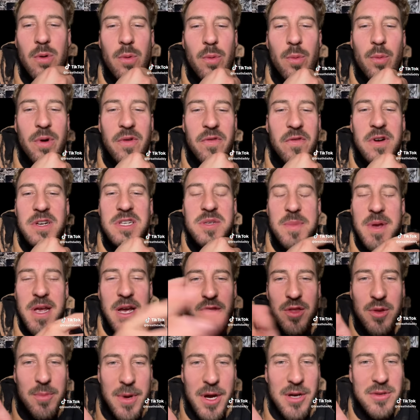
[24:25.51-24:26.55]
What freaks me out
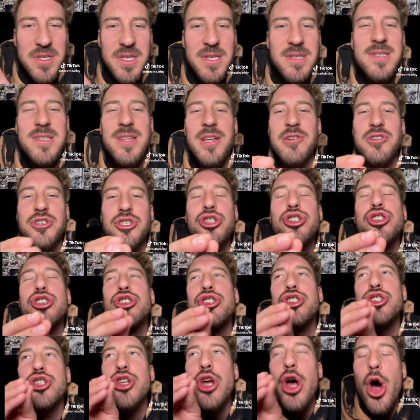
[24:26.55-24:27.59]
the most is there's
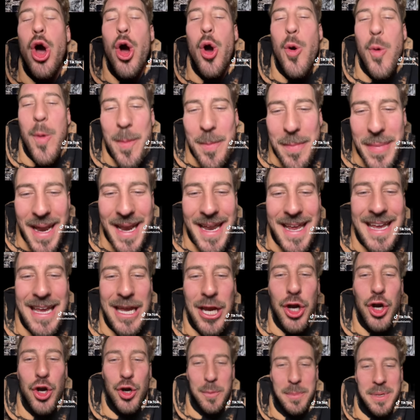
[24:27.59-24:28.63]
so many
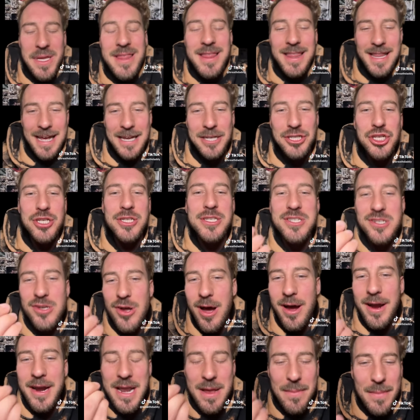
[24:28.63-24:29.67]
urban legends
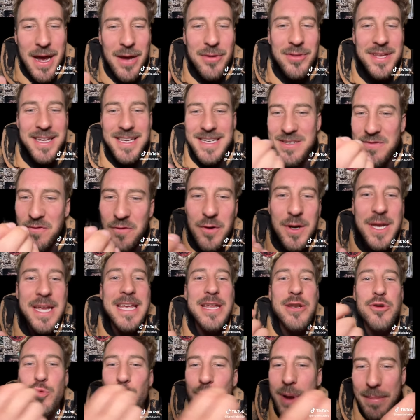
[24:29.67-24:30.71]
talking about these
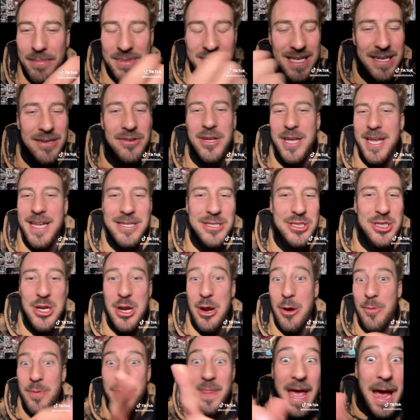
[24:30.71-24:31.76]
freaking reptilians. You
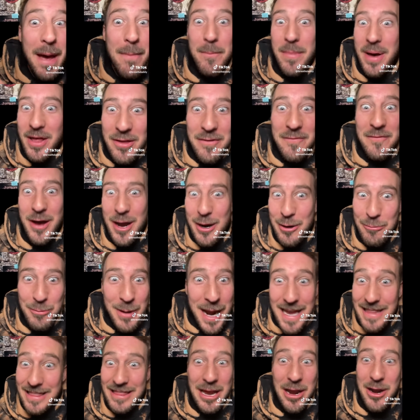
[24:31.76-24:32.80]
know, that motherfucker
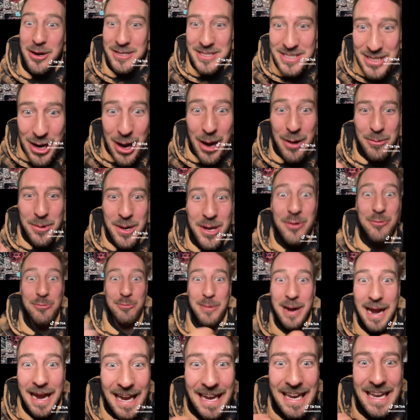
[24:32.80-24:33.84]
right there is not real,
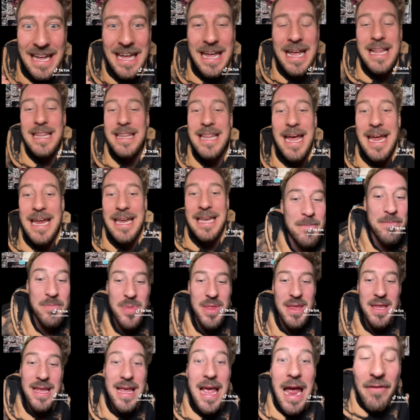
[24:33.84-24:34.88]
right? Like,
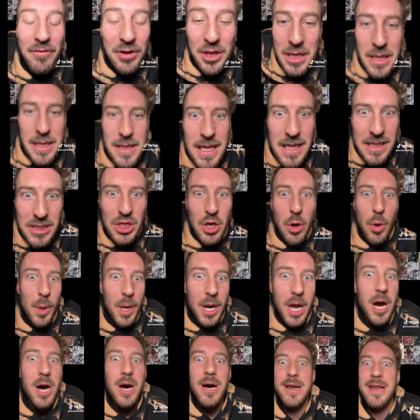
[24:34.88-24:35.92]
everything that's going
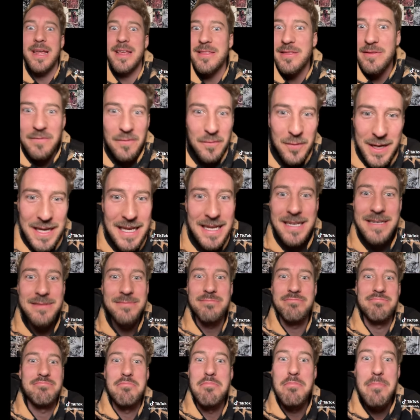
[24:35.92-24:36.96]
on in freaking
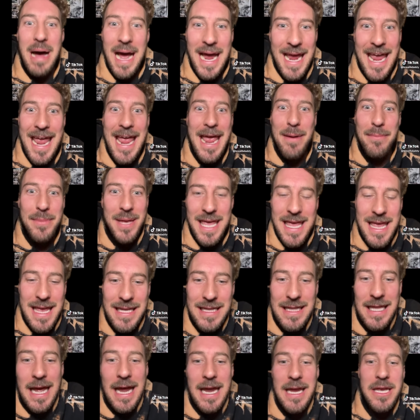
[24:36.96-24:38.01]
Miami,
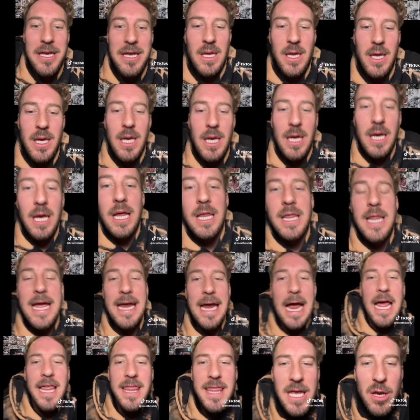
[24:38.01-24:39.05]
like,
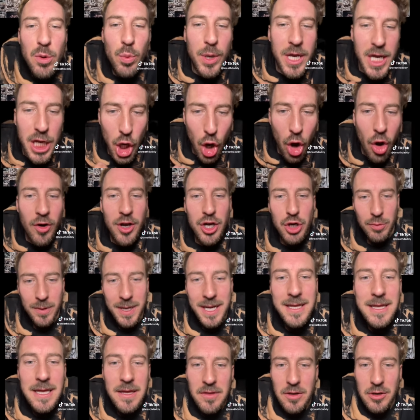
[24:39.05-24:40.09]
I think we can all agree
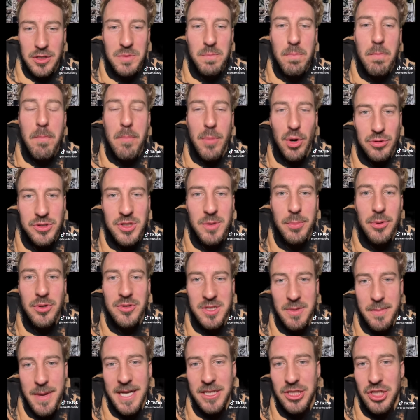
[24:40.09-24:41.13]
that there's multiple
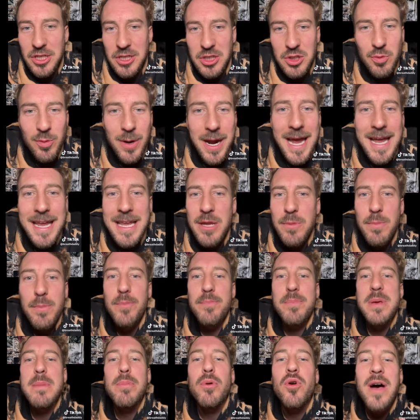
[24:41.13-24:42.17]
dimensions, right?
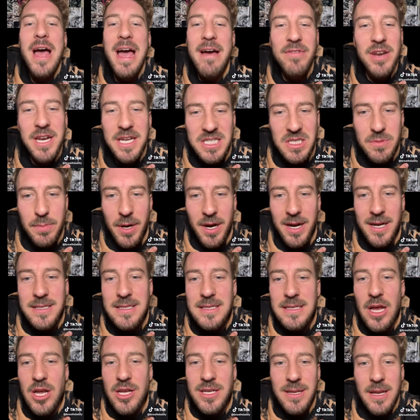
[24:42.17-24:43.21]
People having experiences
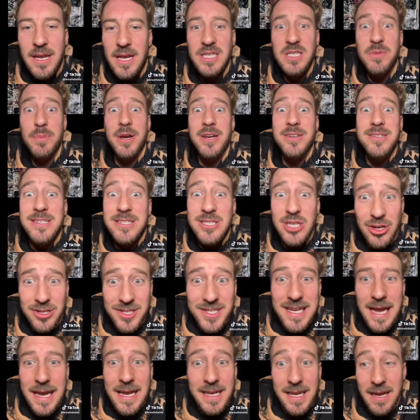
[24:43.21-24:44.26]
on
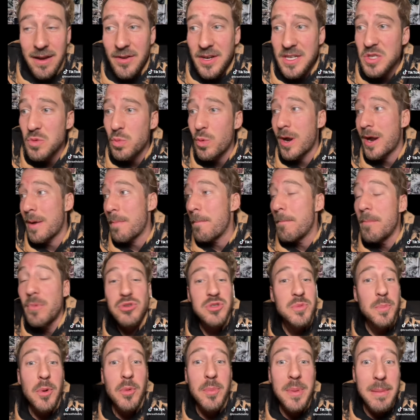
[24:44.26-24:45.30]
psychedelics where
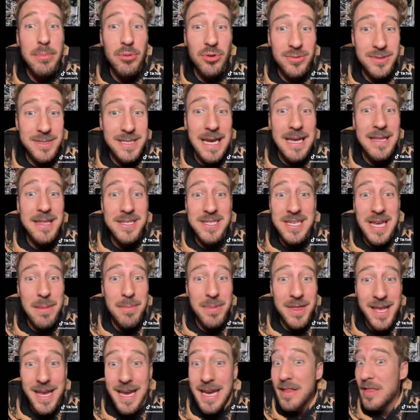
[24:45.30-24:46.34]
multiple people will take the same
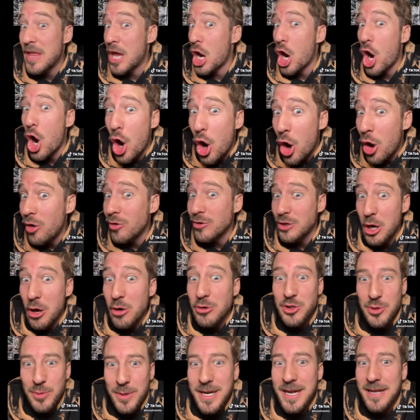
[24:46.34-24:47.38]
thing and they all go
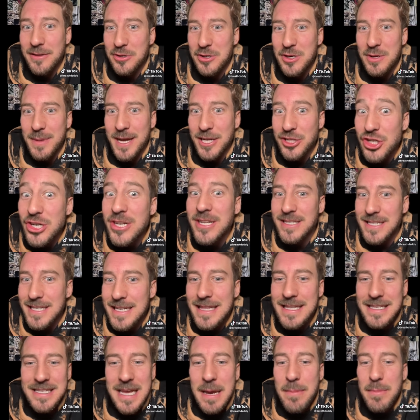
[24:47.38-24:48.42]
to another dimension and see the
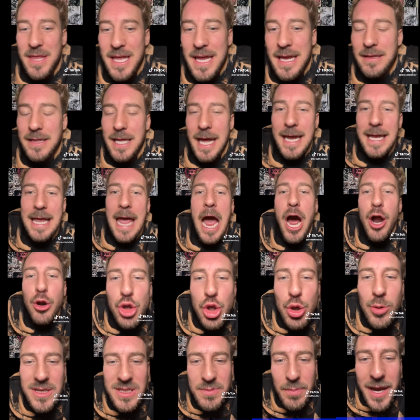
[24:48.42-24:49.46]
same thing. Like, how do you
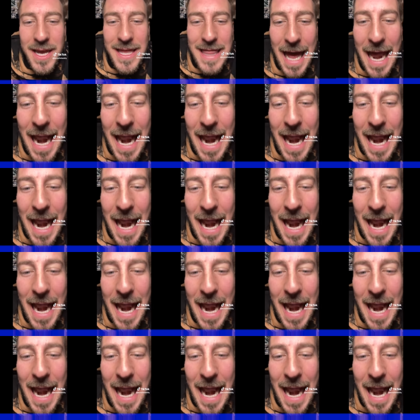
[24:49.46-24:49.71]
explain that?